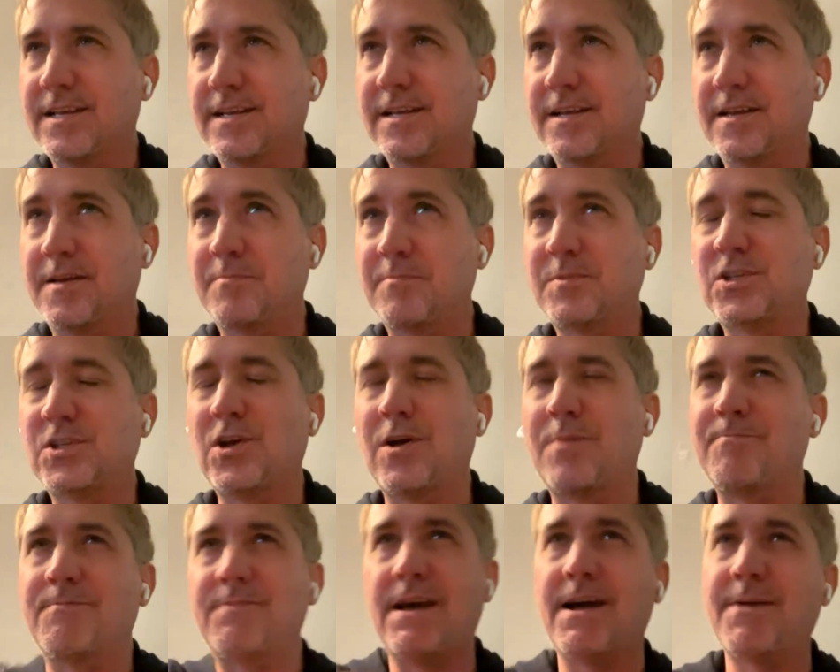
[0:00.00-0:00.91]
um,
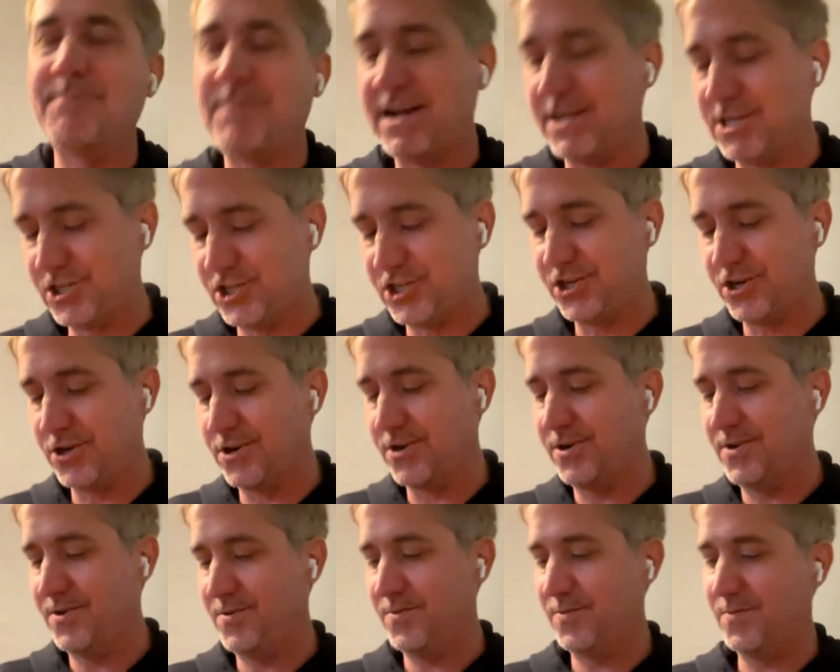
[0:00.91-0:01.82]
so i'm not
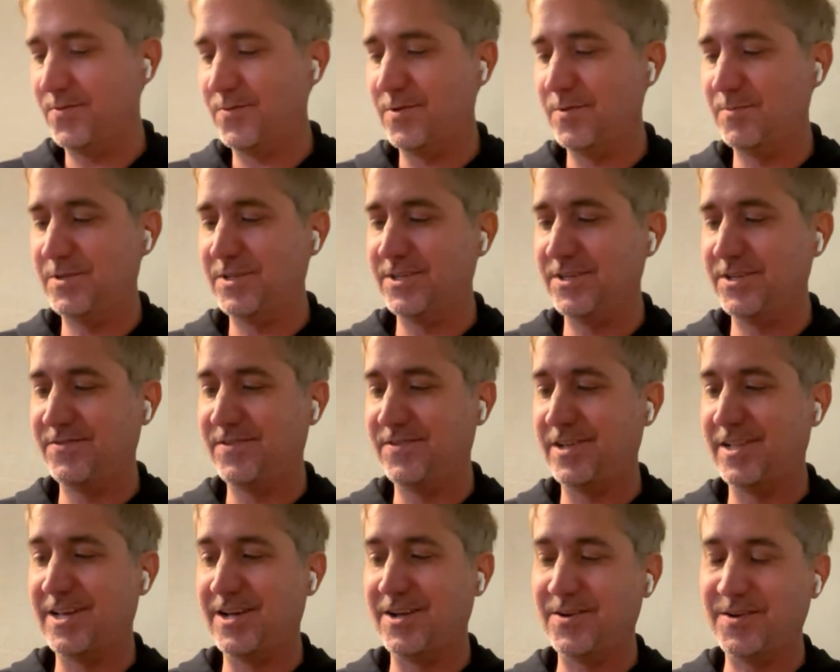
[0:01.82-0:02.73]
sure Whoops, this
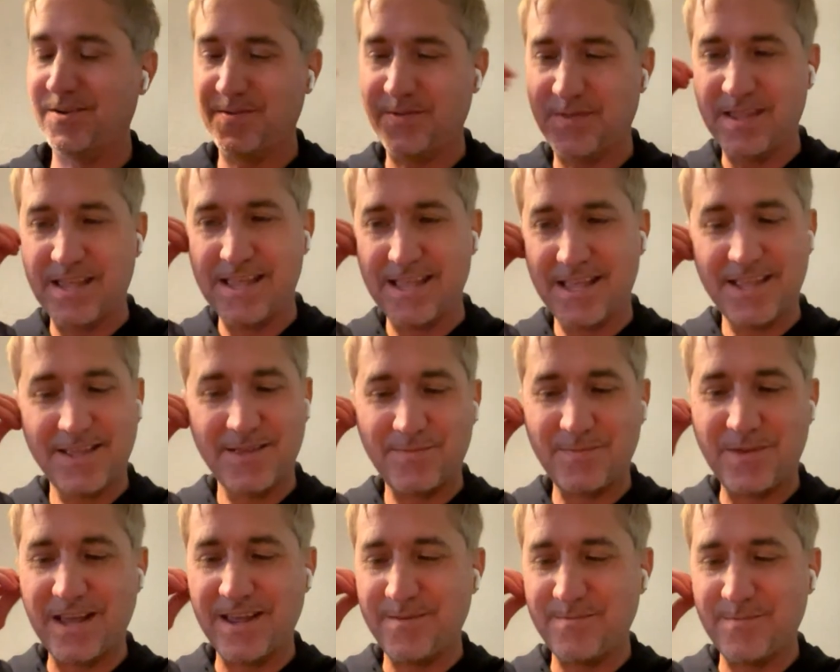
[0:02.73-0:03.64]
spell out
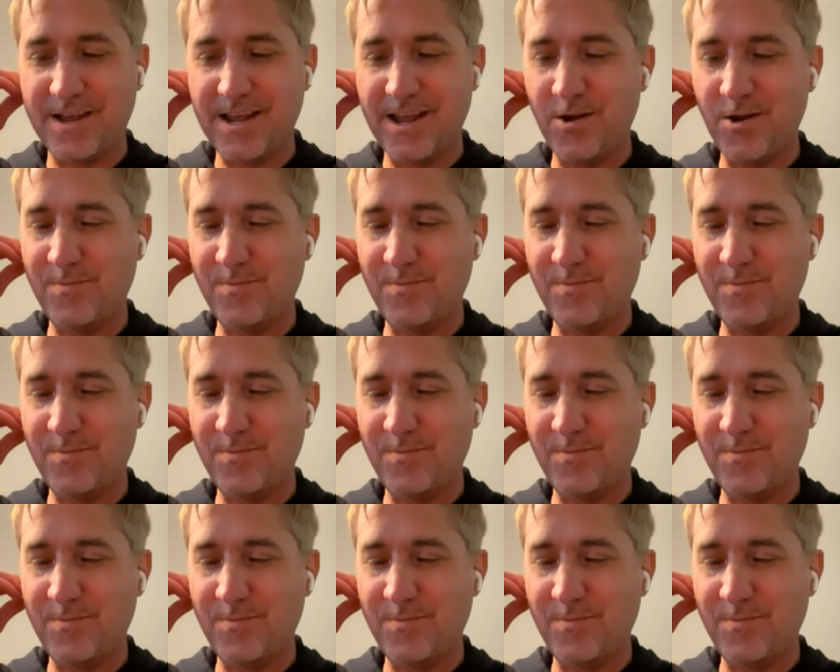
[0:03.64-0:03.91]
my, my